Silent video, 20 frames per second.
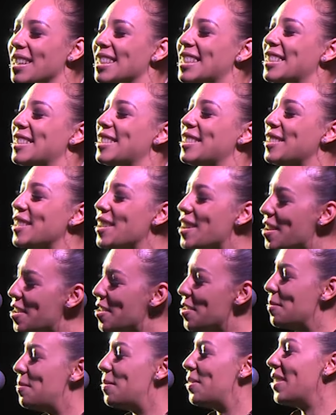
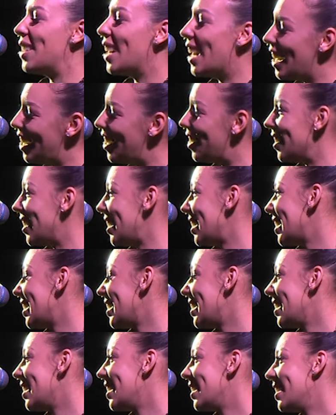so proud.
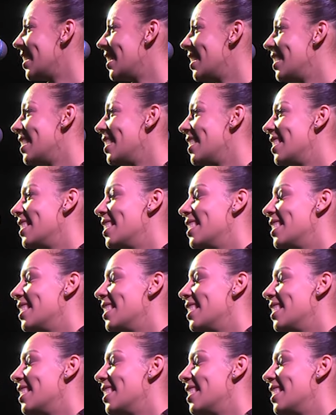Yes.